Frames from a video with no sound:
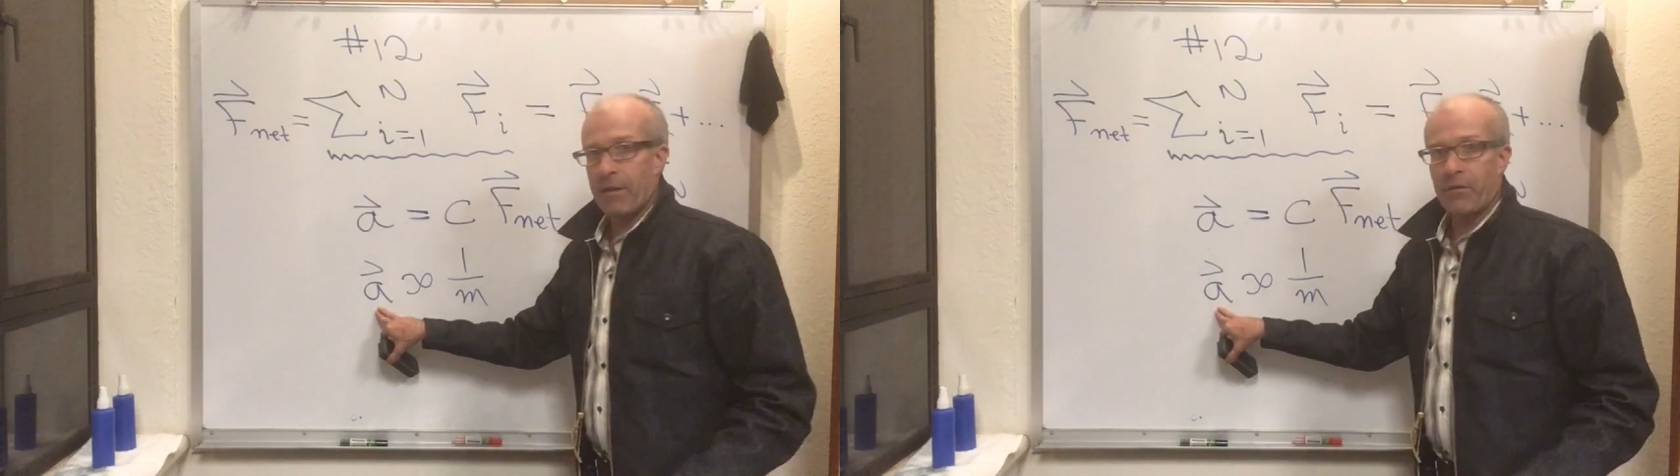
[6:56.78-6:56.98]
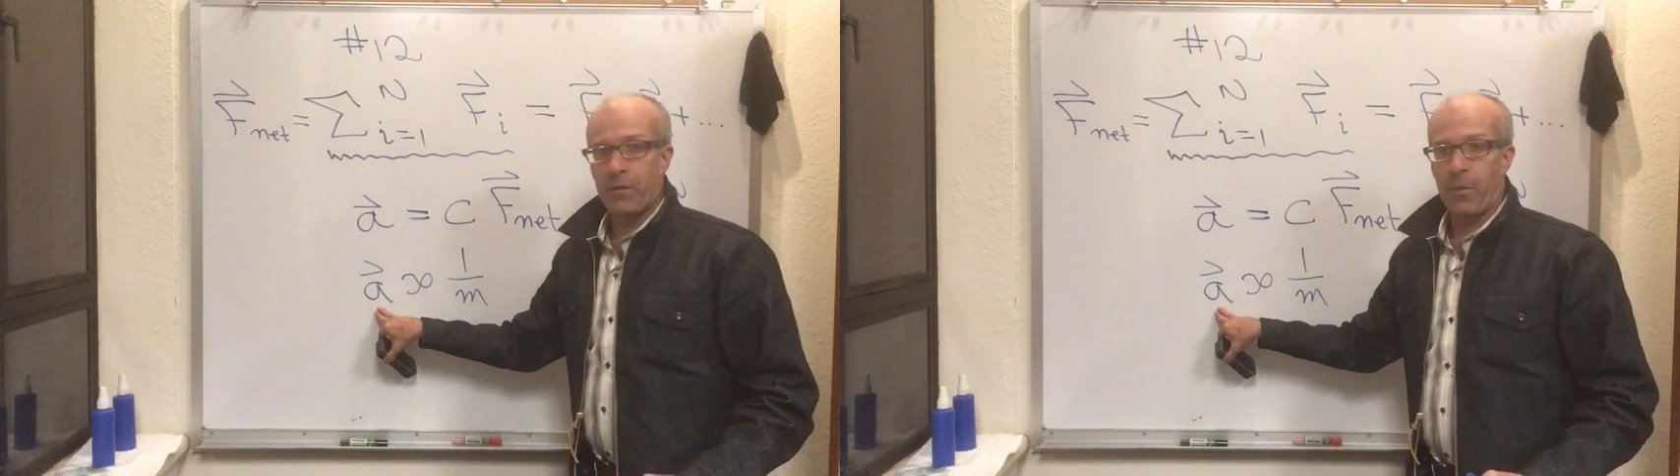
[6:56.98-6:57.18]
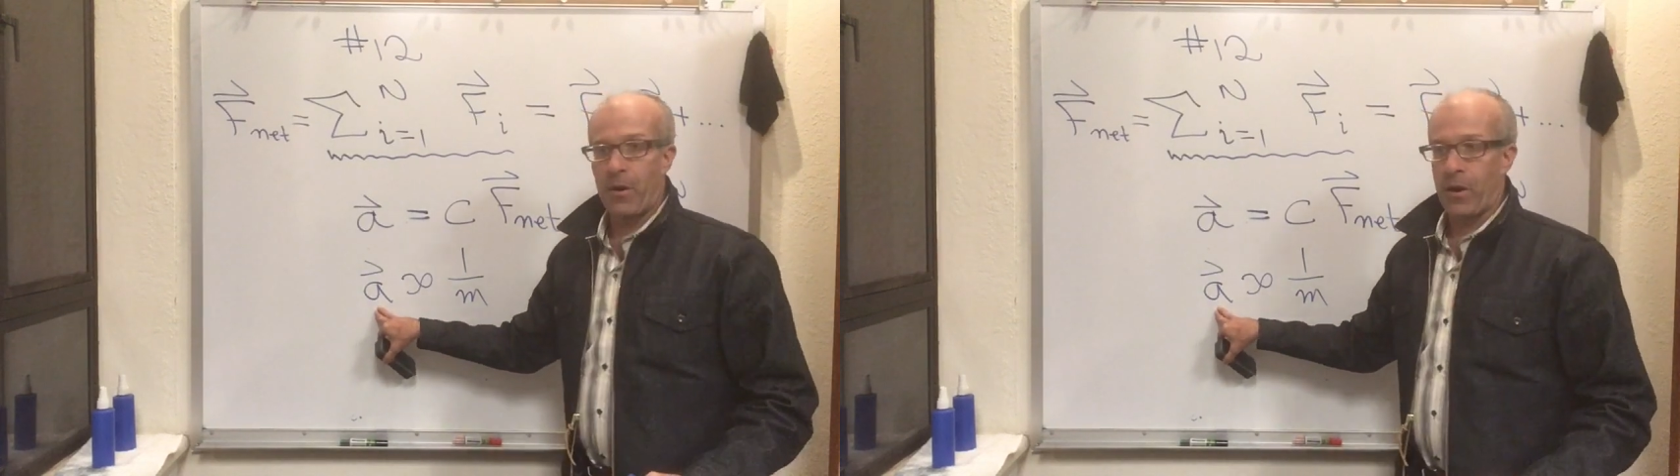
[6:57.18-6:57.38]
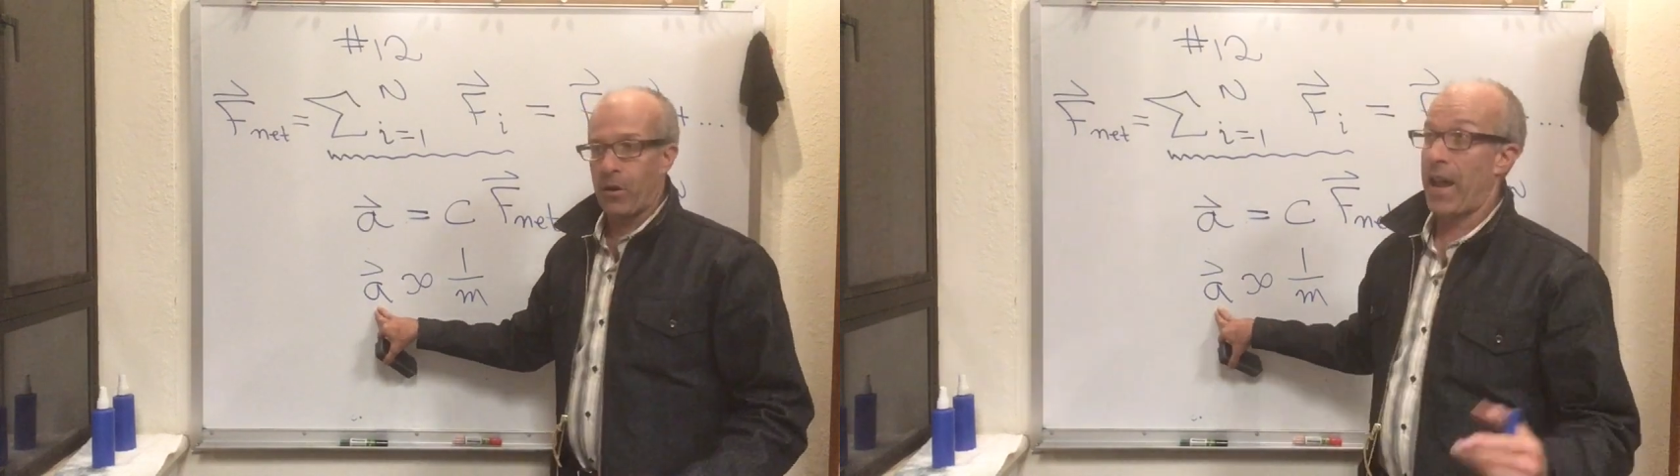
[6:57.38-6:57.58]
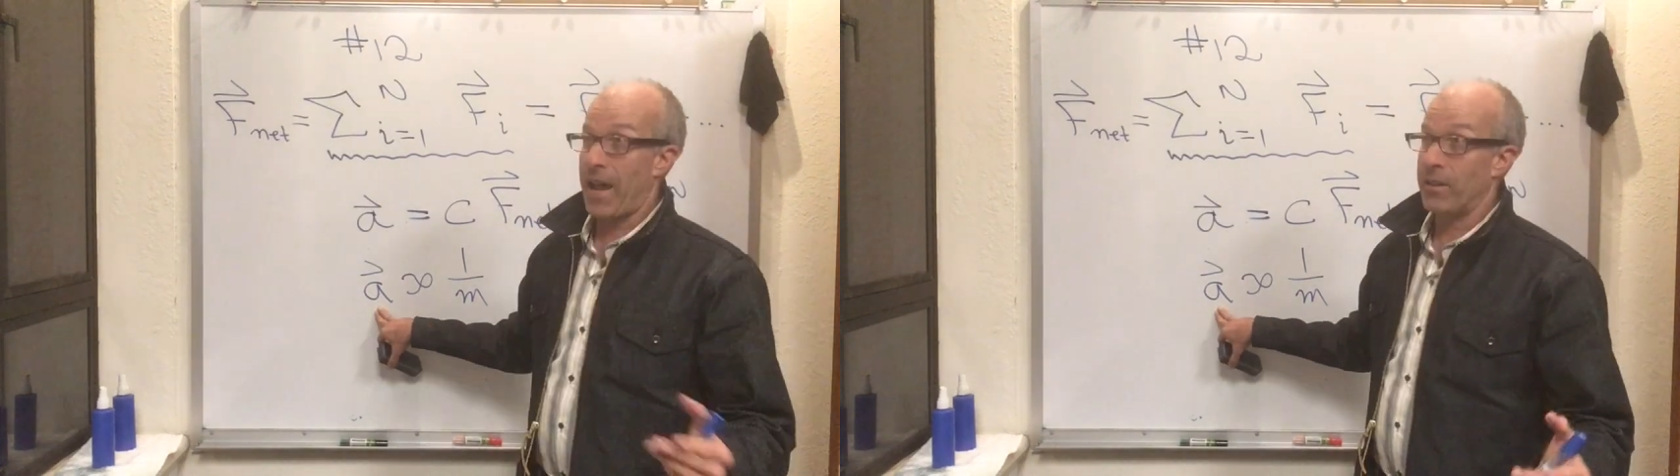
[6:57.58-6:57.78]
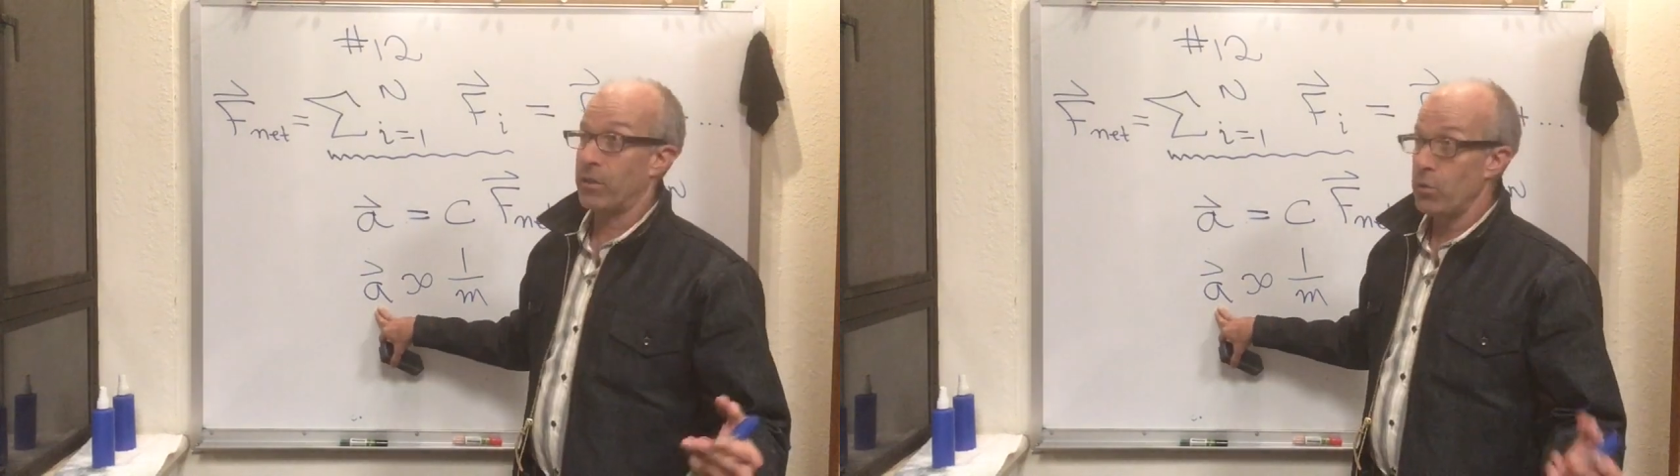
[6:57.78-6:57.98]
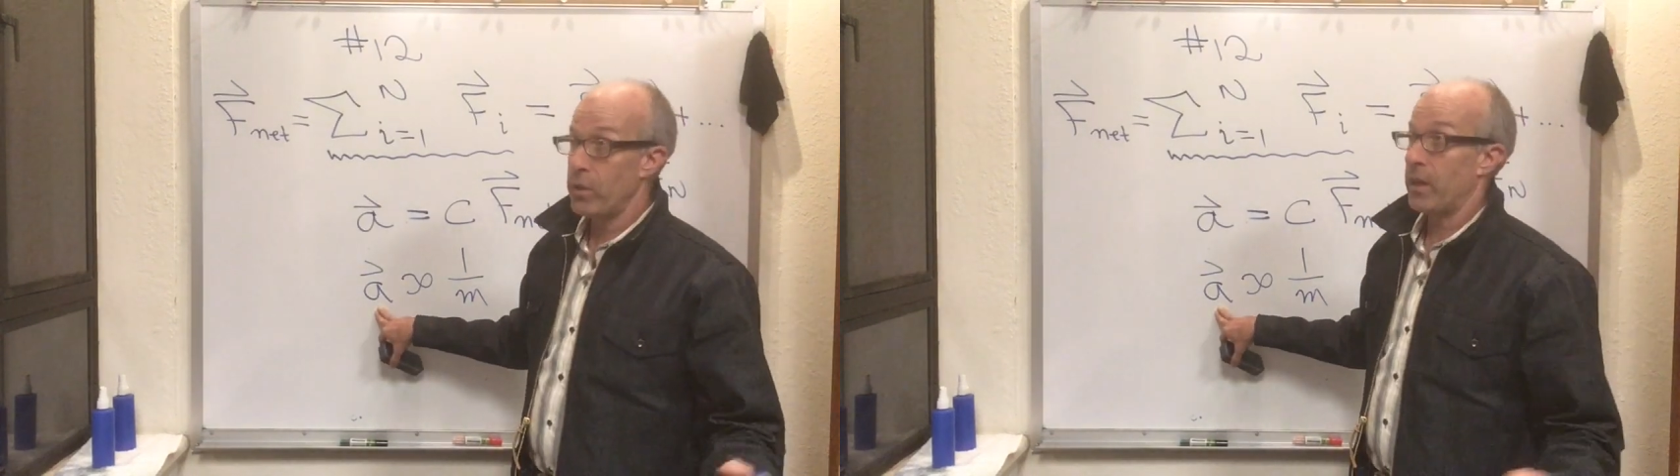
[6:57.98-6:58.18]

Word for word: if the particle had 2